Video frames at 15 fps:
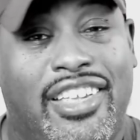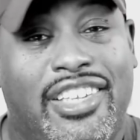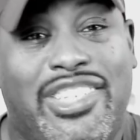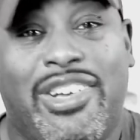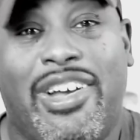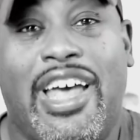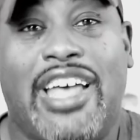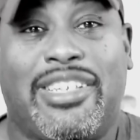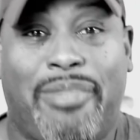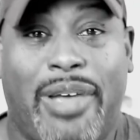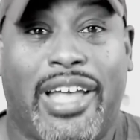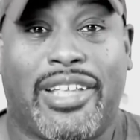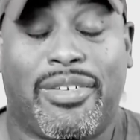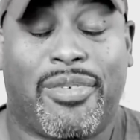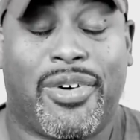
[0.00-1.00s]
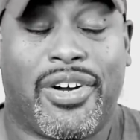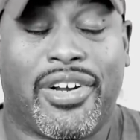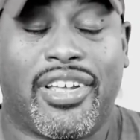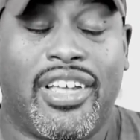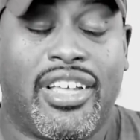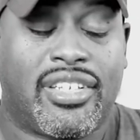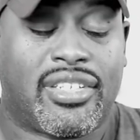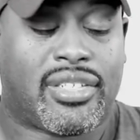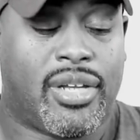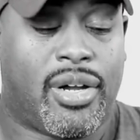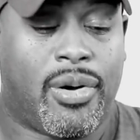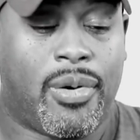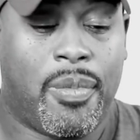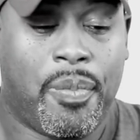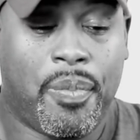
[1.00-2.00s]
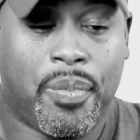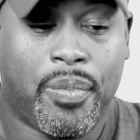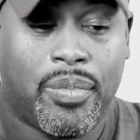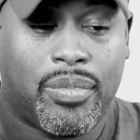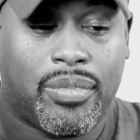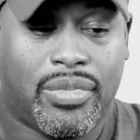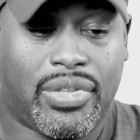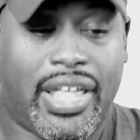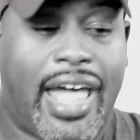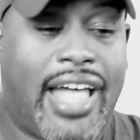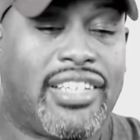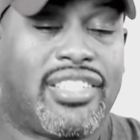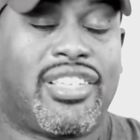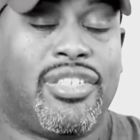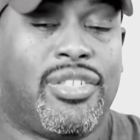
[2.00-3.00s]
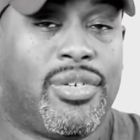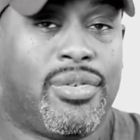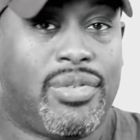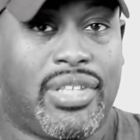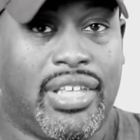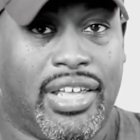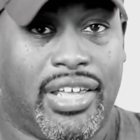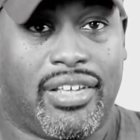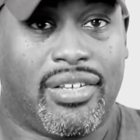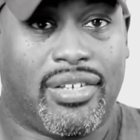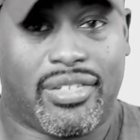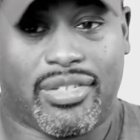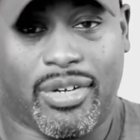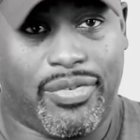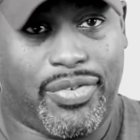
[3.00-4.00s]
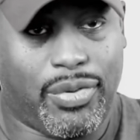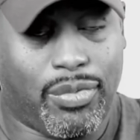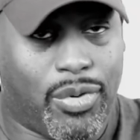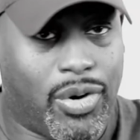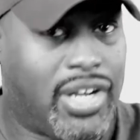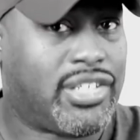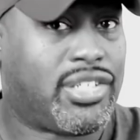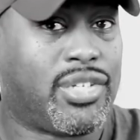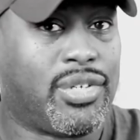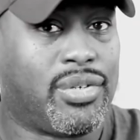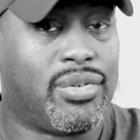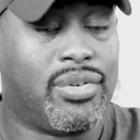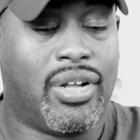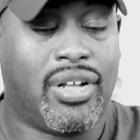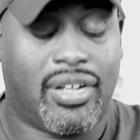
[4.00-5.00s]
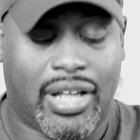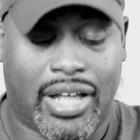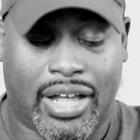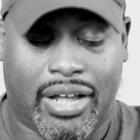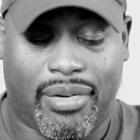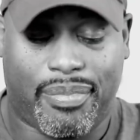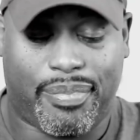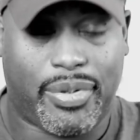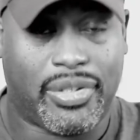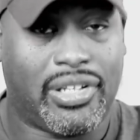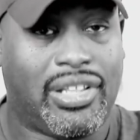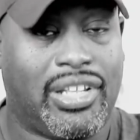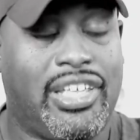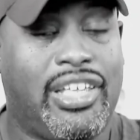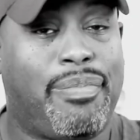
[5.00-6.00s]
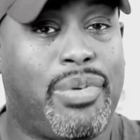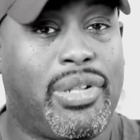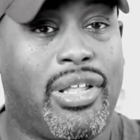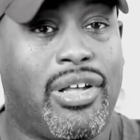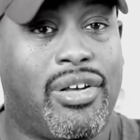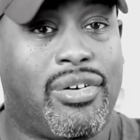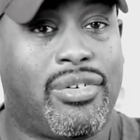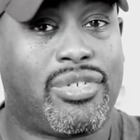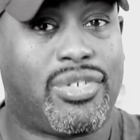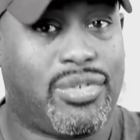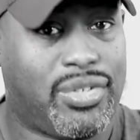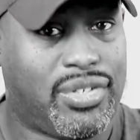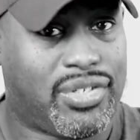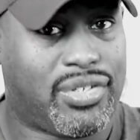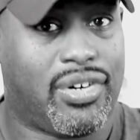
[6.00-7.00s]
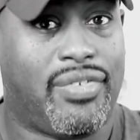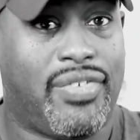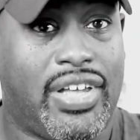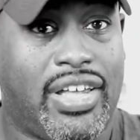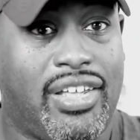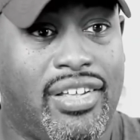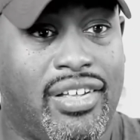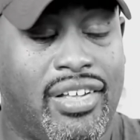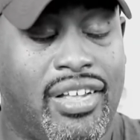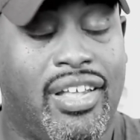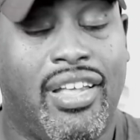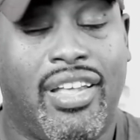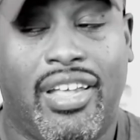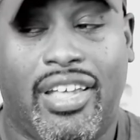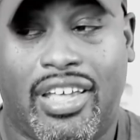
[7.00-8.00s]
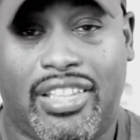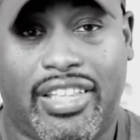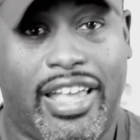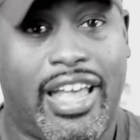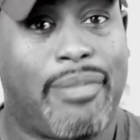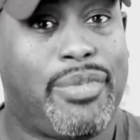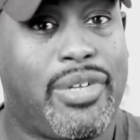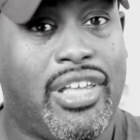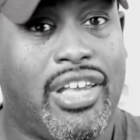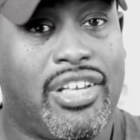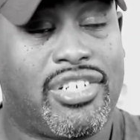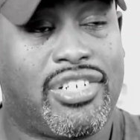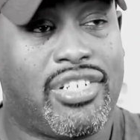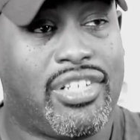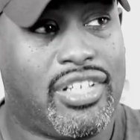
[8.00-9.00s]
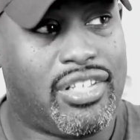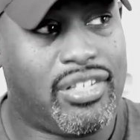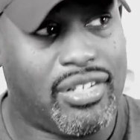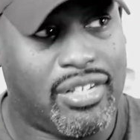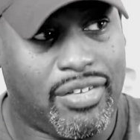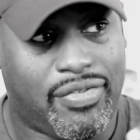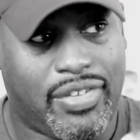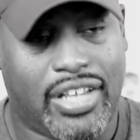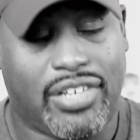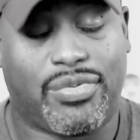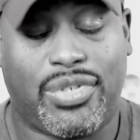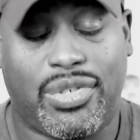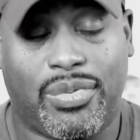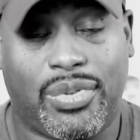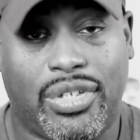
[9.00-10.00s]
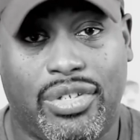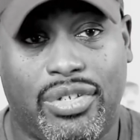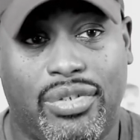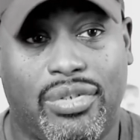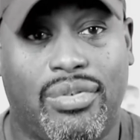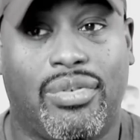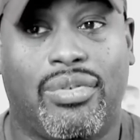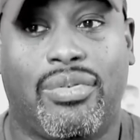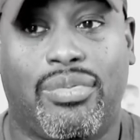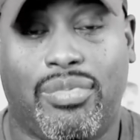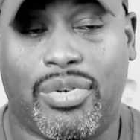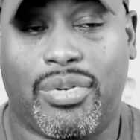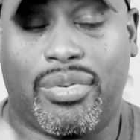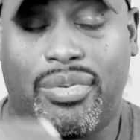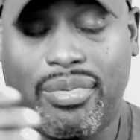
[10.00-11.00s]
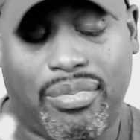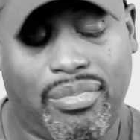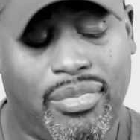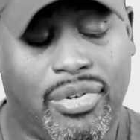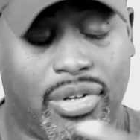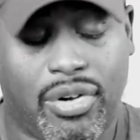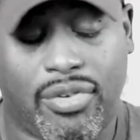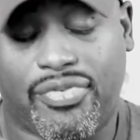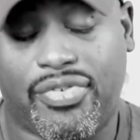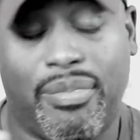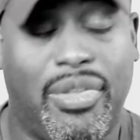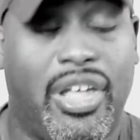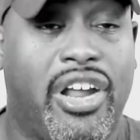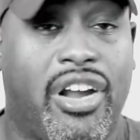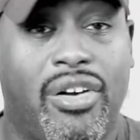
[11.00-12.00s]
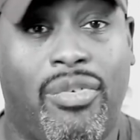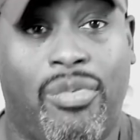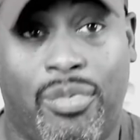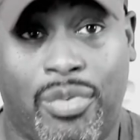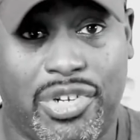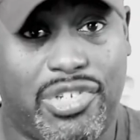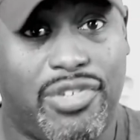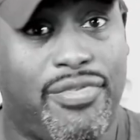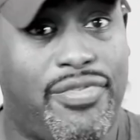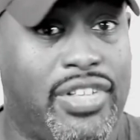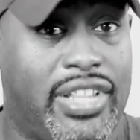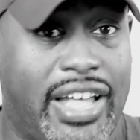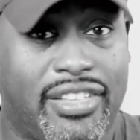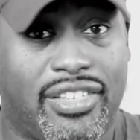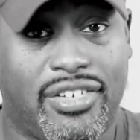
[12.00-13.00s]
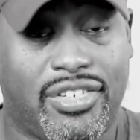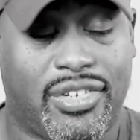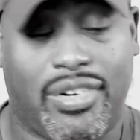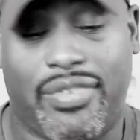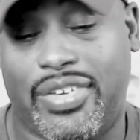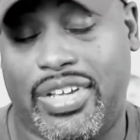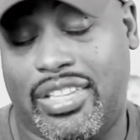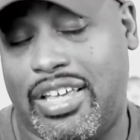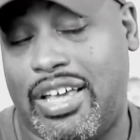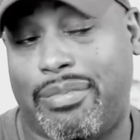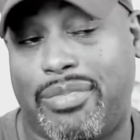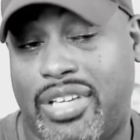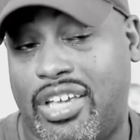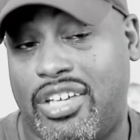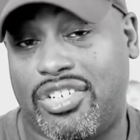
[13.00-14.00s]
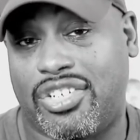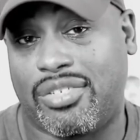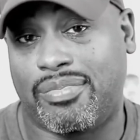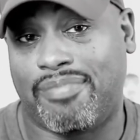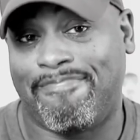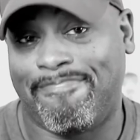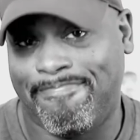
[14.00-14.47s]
Get your ass back to work. So that's the new thing. So if you want to, I'll put a link below to the survey and the application. And if that's what you want to do, we'll go from there once you fill out the survey and the application.